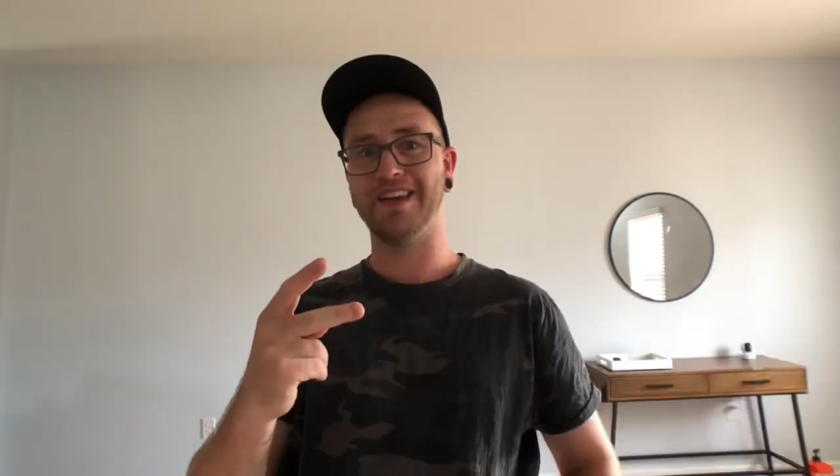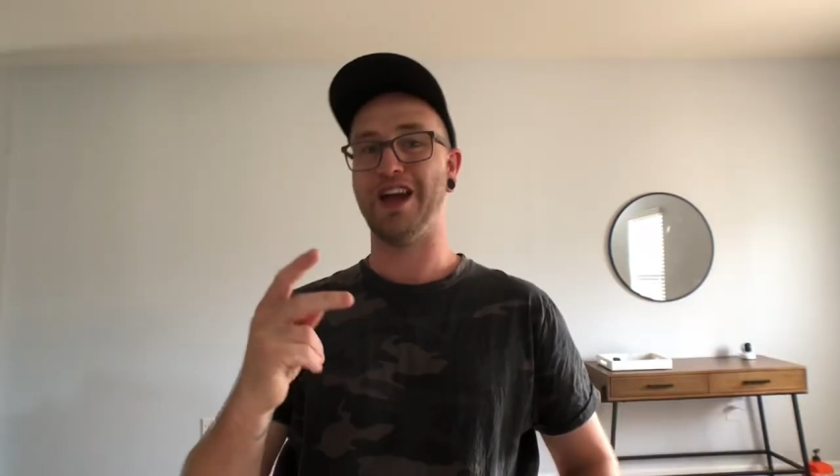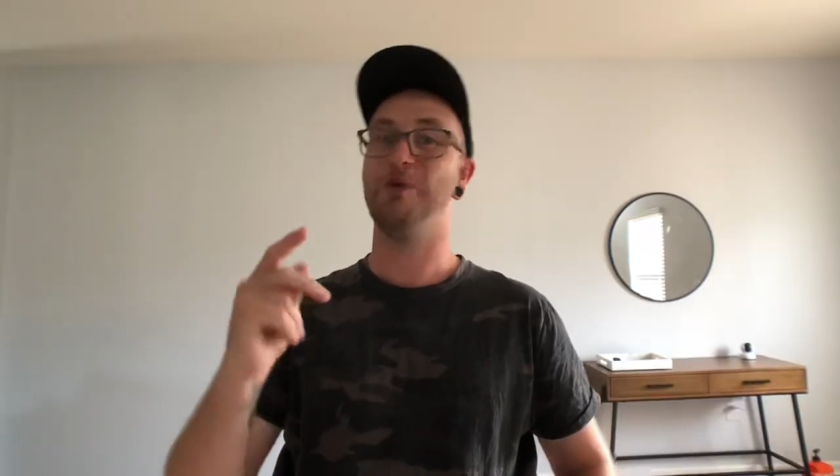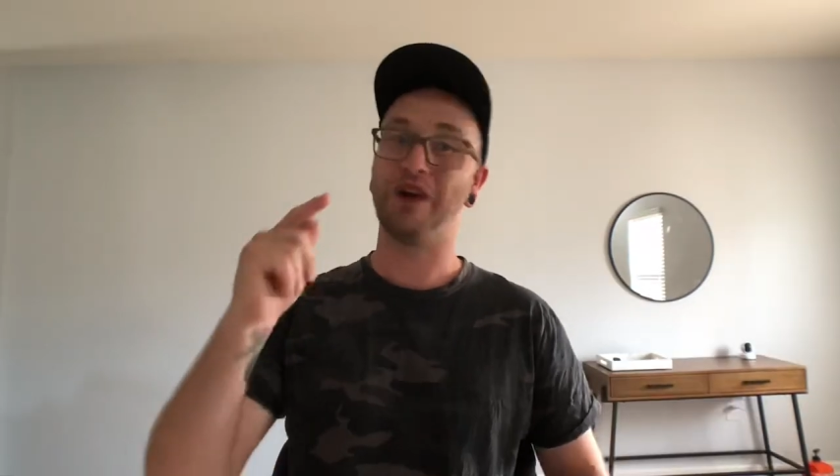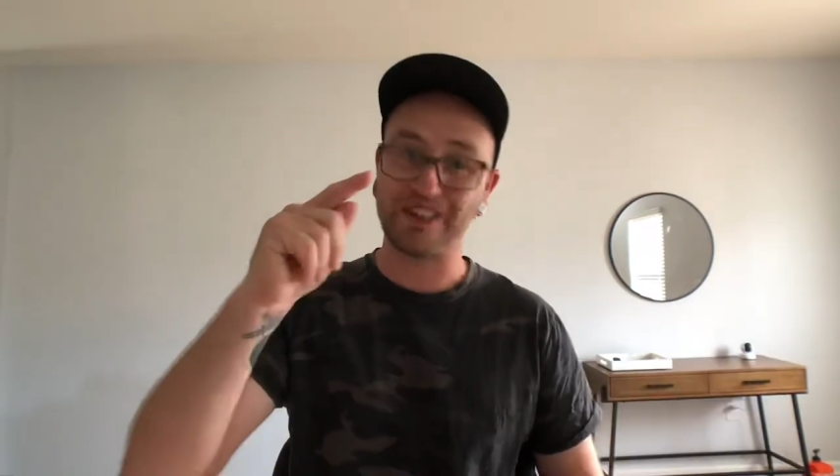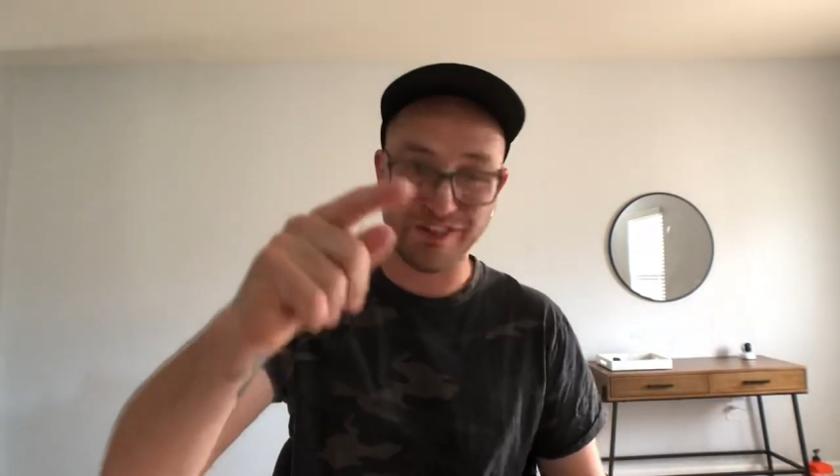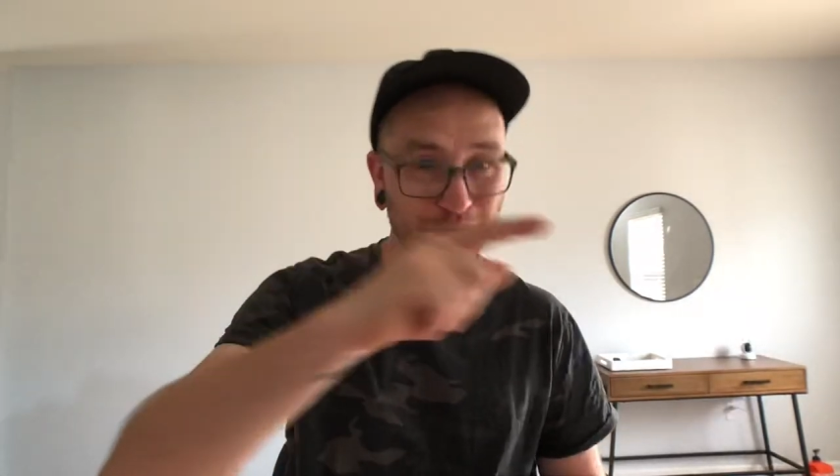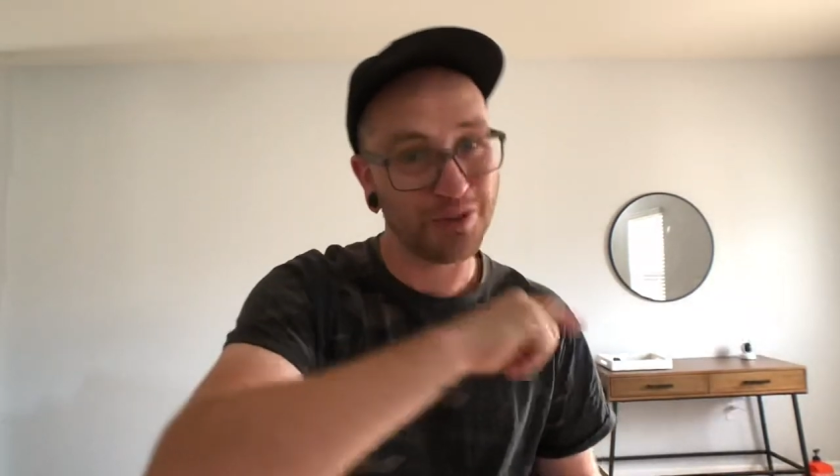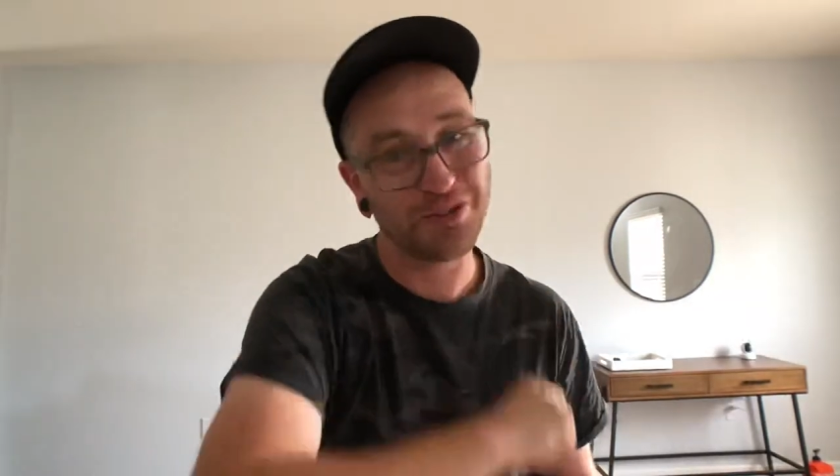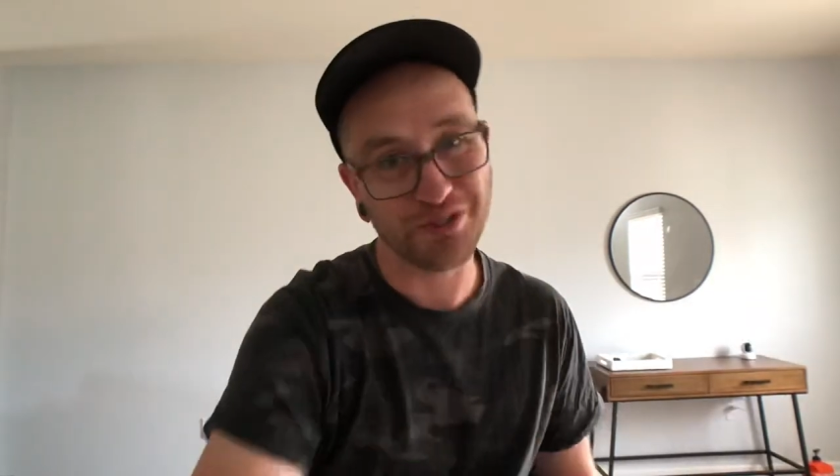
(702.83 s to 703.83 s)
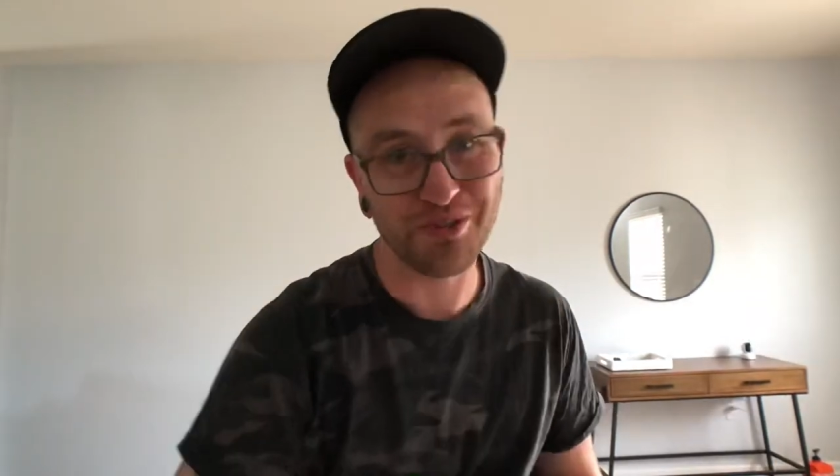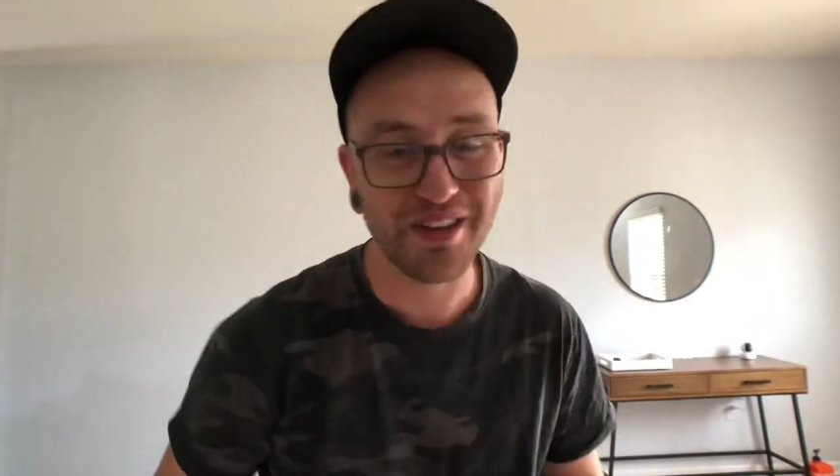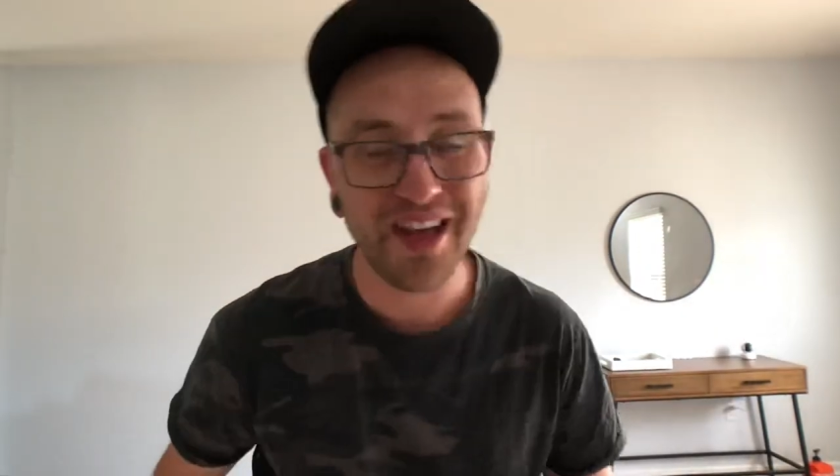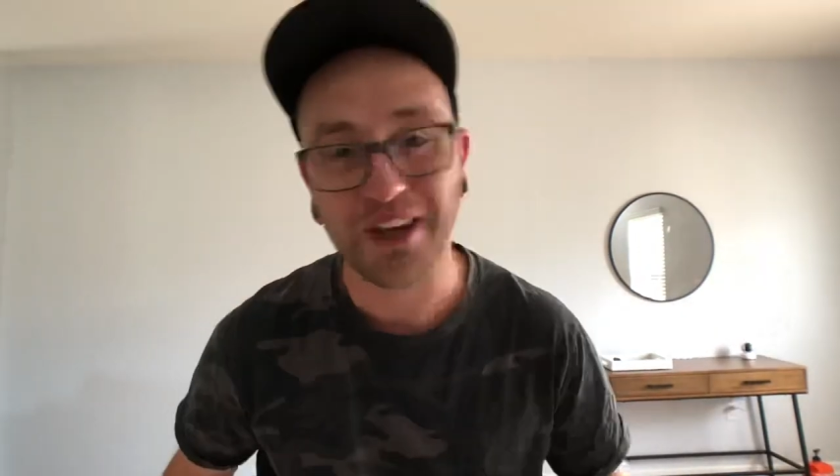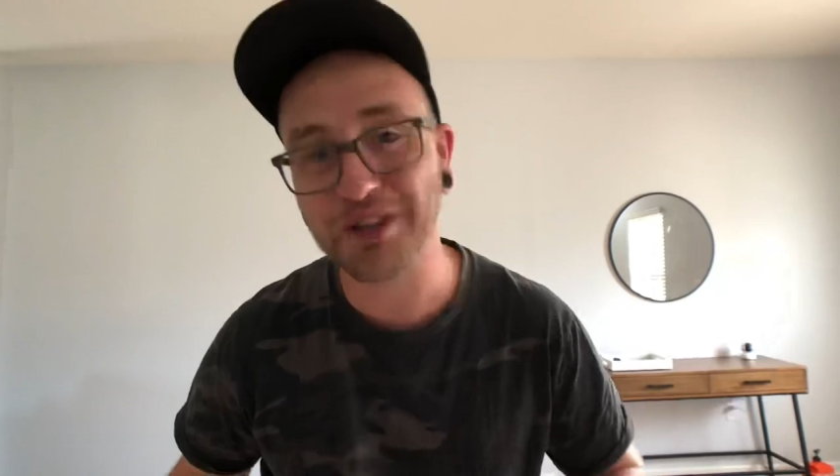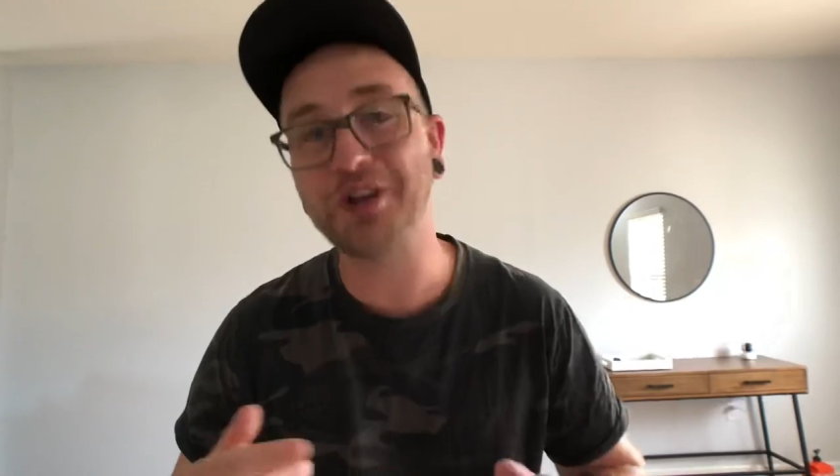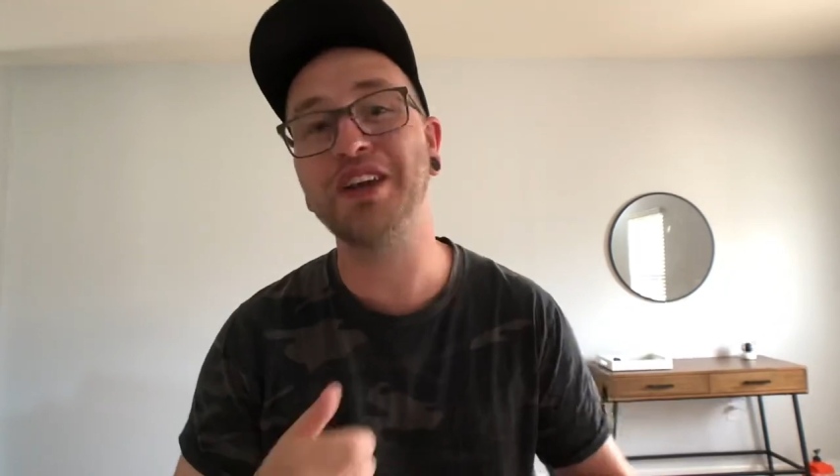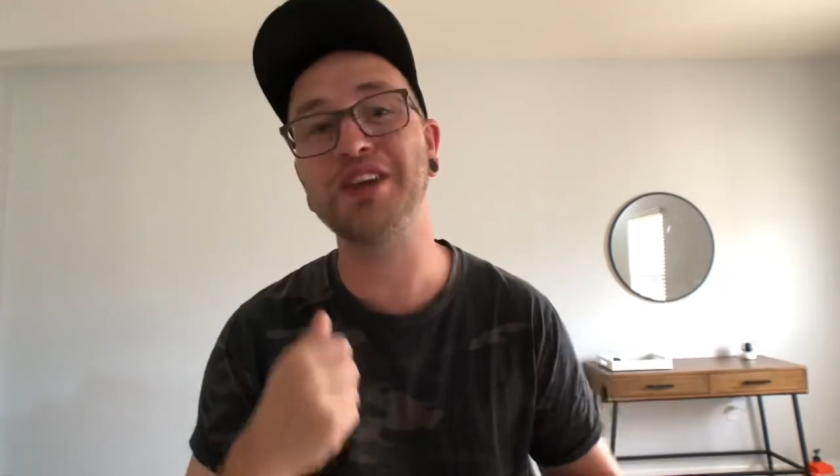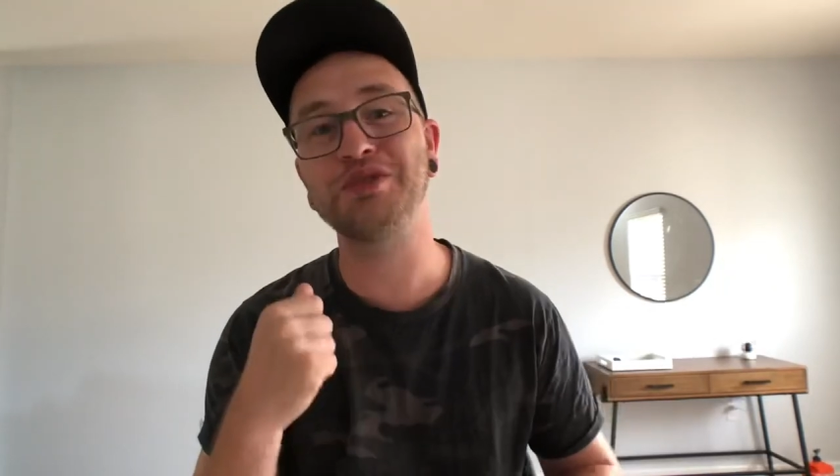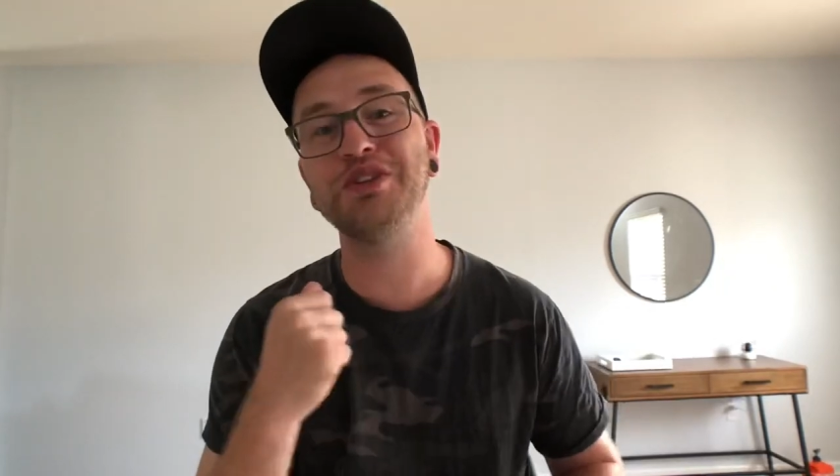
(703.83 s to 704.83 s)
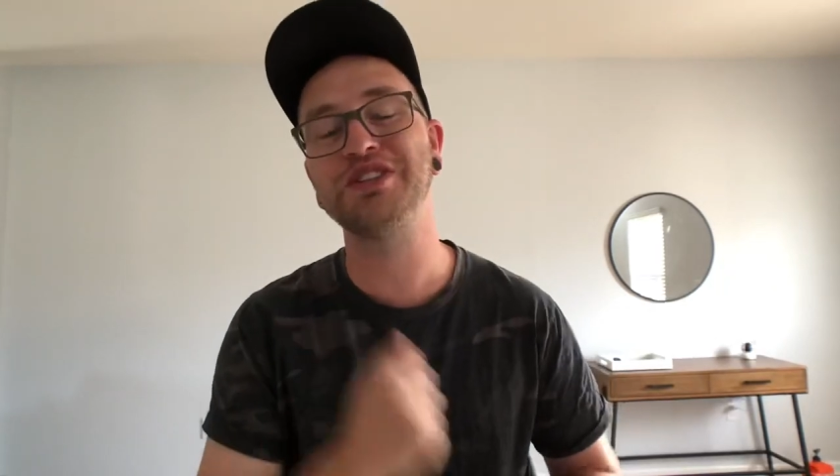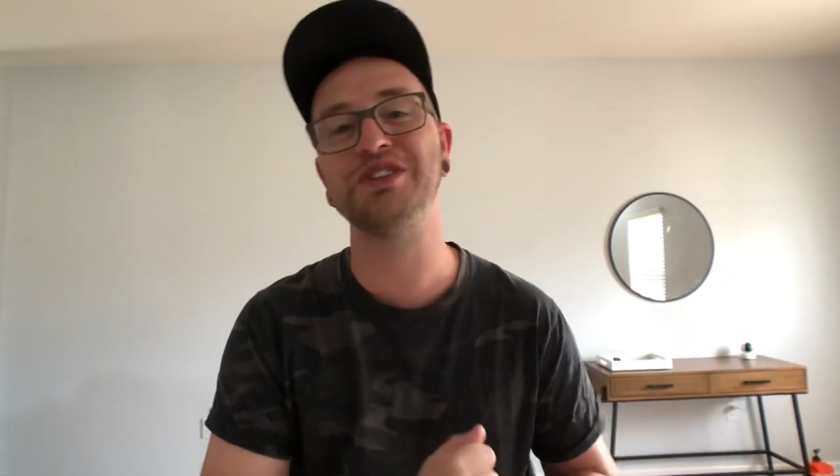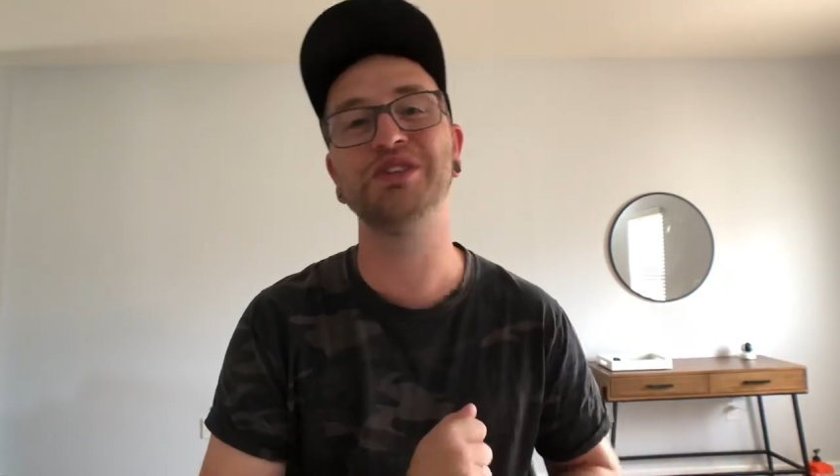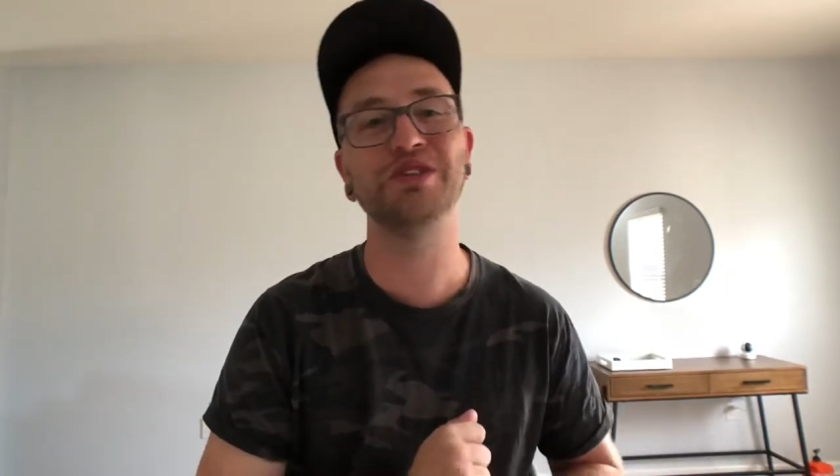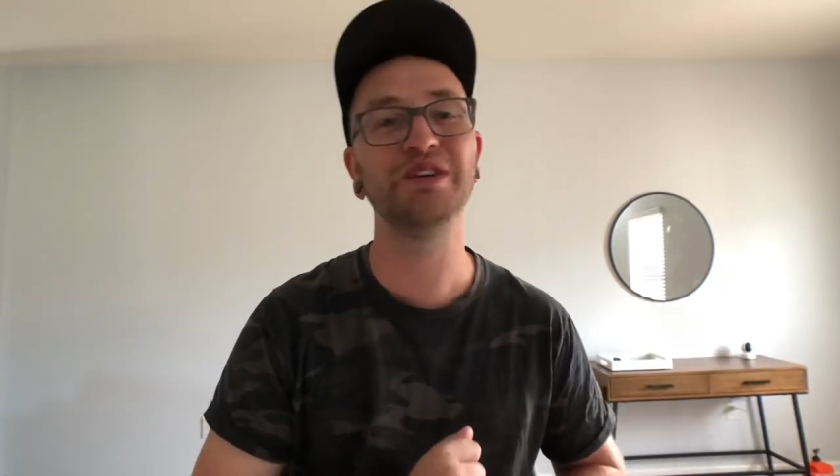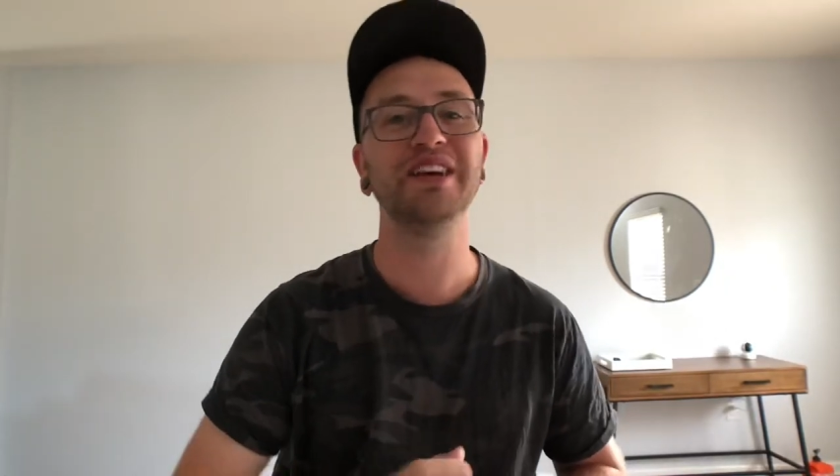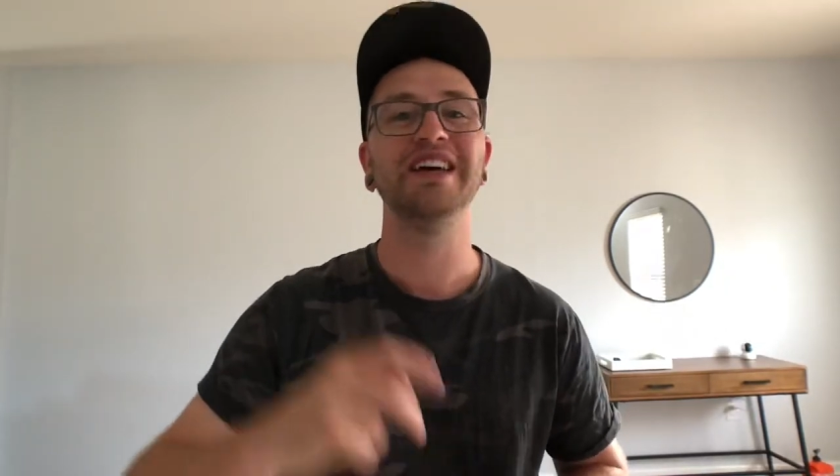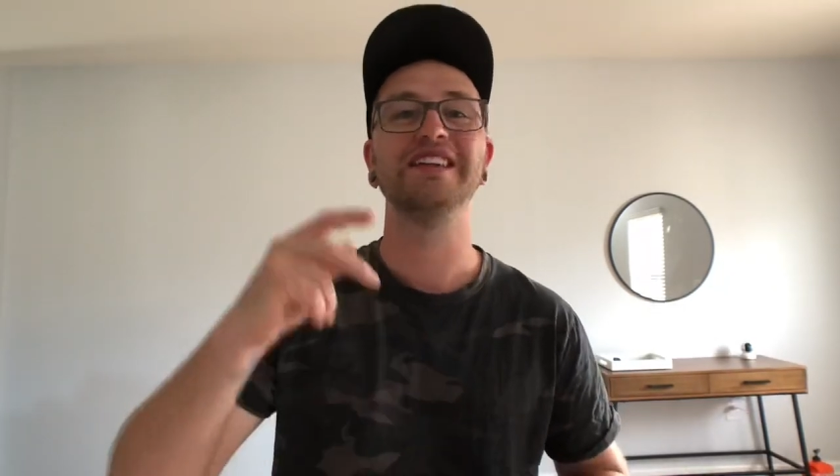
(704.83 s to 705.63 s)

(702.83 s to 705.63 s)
And we'll get to those soon. I'll talk to you guys really soon.